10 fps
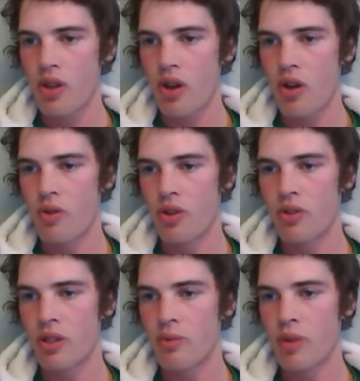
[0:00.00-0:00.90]
own
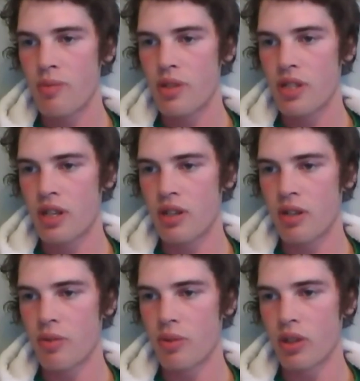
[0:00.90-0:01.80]
only 1% of
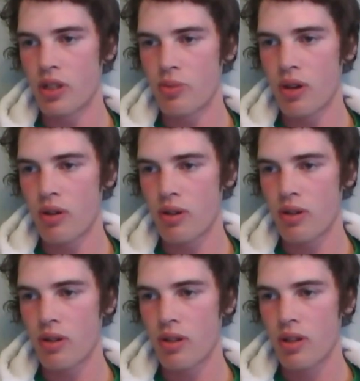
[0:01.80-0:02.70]
the world's wealth.
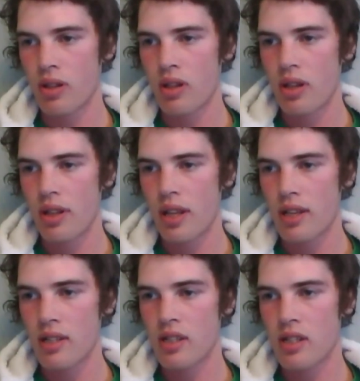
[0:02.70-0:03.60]

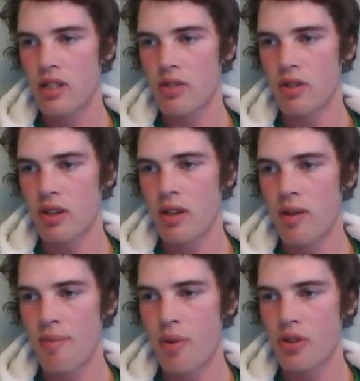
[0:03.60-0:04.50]
Last century,
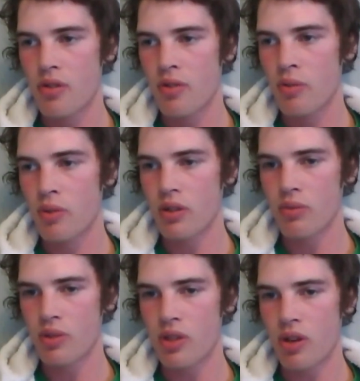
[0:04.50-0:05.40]
most of the world
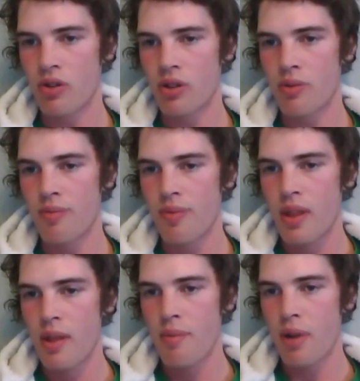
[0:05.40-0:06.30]
was owned
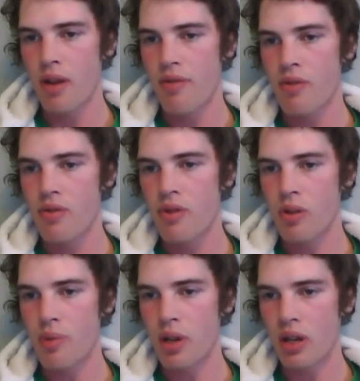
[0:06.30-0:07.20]
by a few
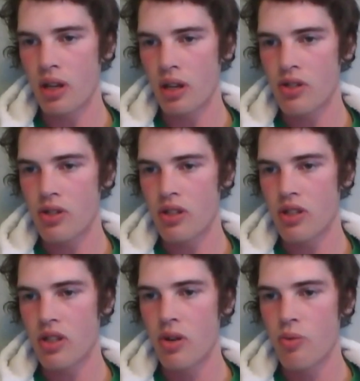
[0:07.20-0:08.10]
European countries,
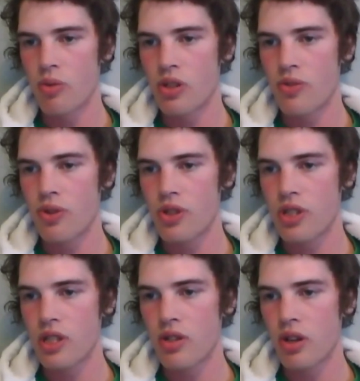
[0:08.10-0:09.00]
which forced
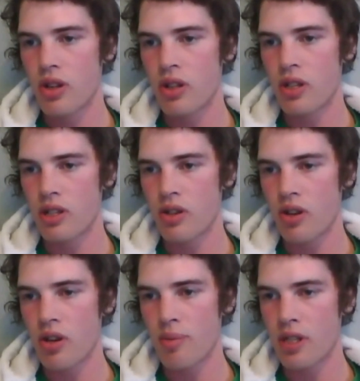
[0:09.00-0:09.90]
their colonies'
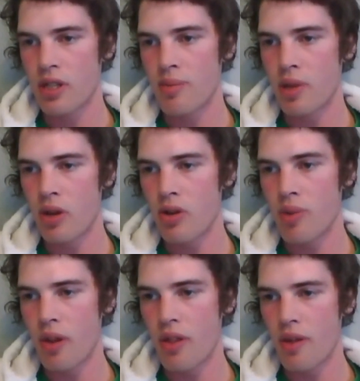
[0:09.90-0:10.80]
economies to be owned
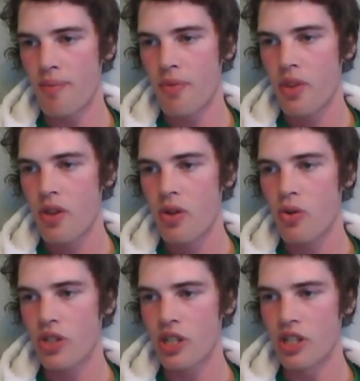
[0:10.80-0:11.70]
by them,
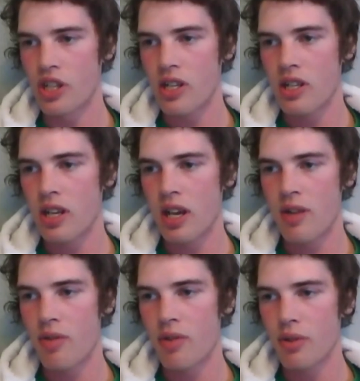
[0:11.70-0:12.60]
causing debt and
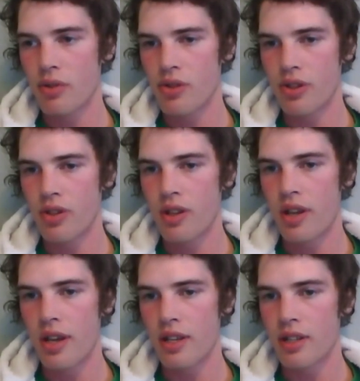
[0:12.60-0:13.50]
revolution
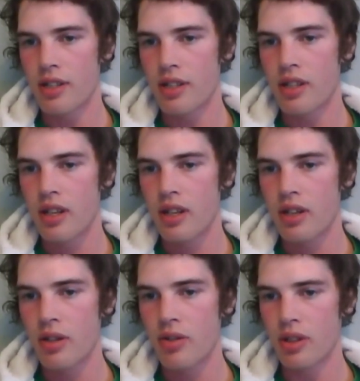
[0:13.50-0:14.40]
against
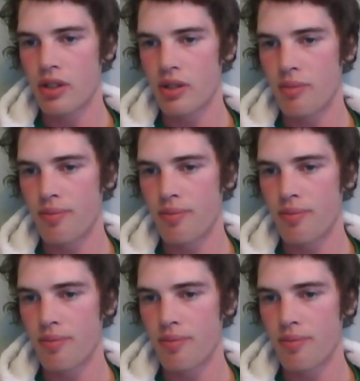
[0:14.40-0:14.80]
colonialism.